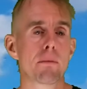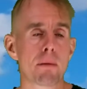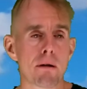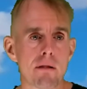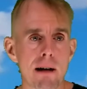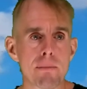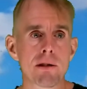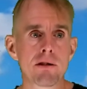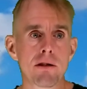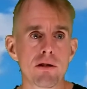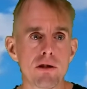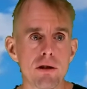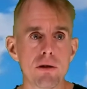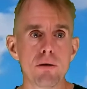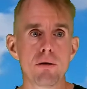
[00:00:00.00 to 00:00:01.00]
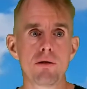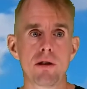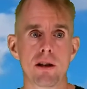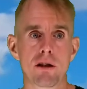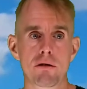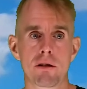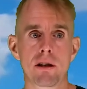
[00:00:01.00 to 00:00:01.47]
the parameters
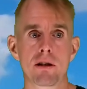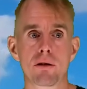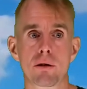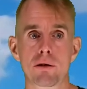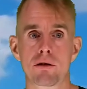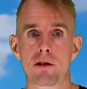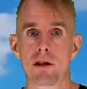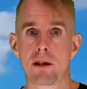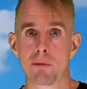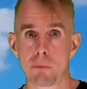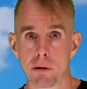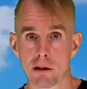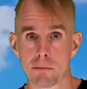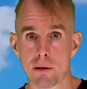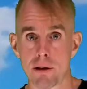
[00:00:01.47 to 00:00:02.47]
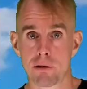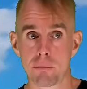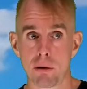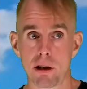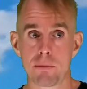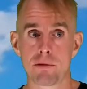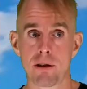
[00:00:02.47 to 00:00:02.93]
used in Krieger-Dougherty and Wildemuth
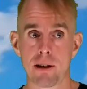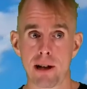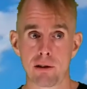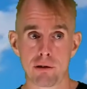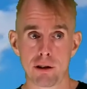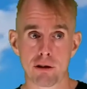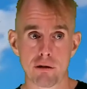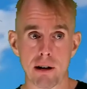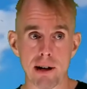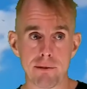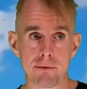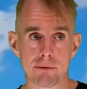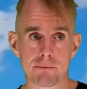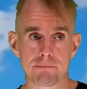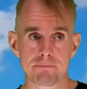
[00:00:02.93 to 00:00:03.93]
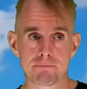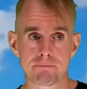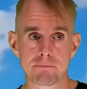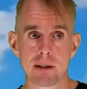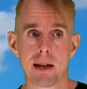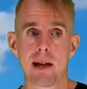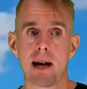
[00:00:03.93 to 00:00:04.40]
and Williams are there on the graph.
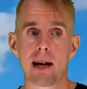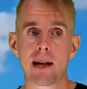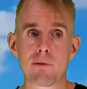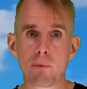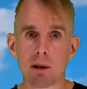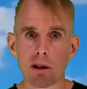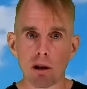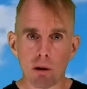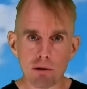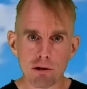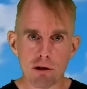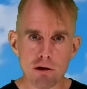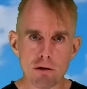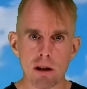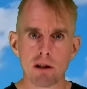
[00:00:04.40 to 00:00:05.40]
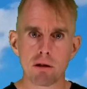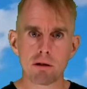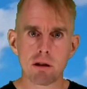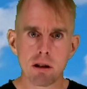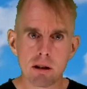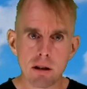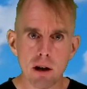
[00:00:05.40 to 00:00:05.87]
And if we concentrate
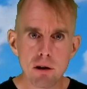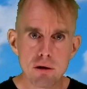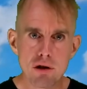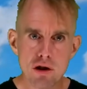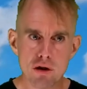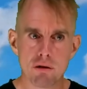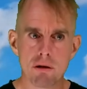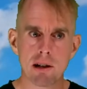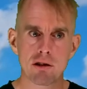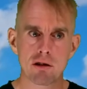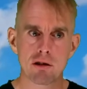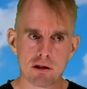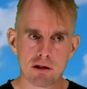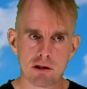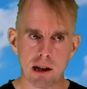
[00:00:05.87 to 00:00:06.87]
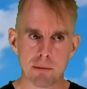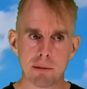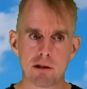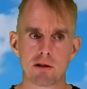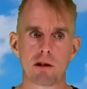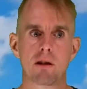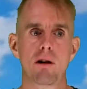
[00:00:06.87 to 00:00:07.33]
on the low stress
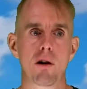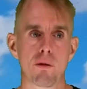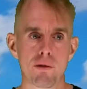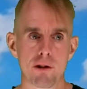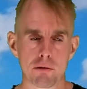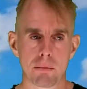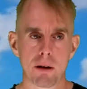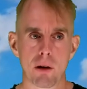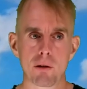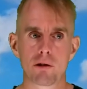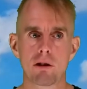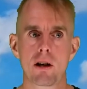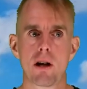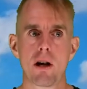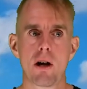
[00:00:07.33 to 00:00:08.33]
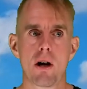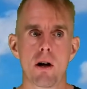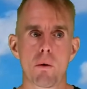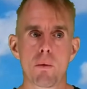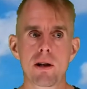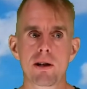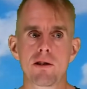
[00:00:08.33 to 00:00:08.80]
segment of this plot,
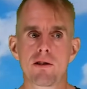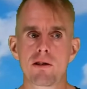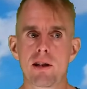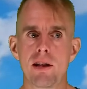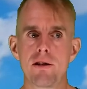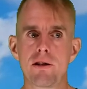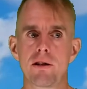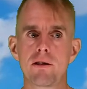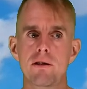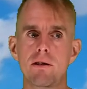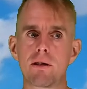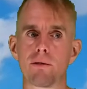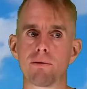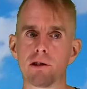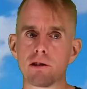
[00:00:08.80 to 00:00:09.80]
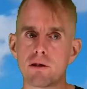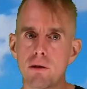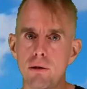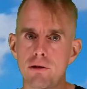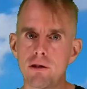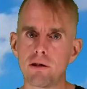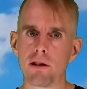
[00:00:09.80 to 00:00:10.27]
we can see that the
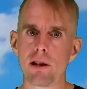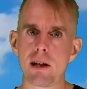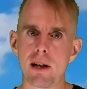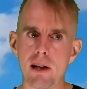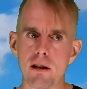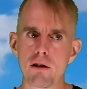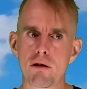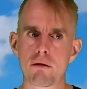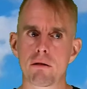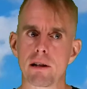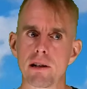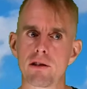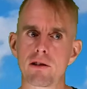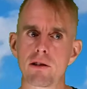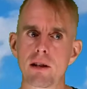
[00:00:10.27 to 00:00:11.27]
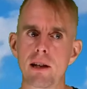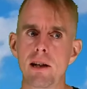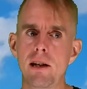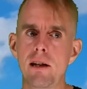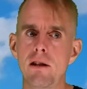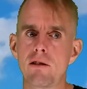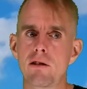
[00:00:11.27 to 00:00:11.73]
viscosity increase
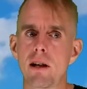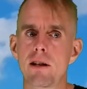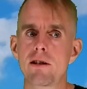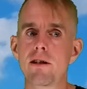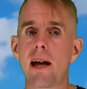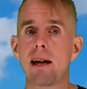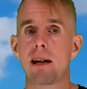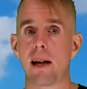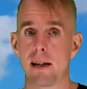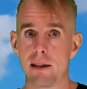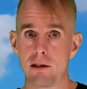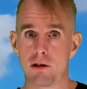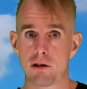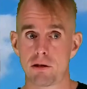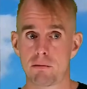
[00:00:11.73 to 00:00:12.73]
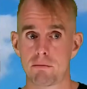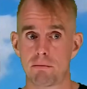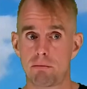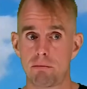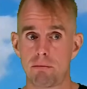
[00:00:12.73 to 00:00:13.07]
is decades,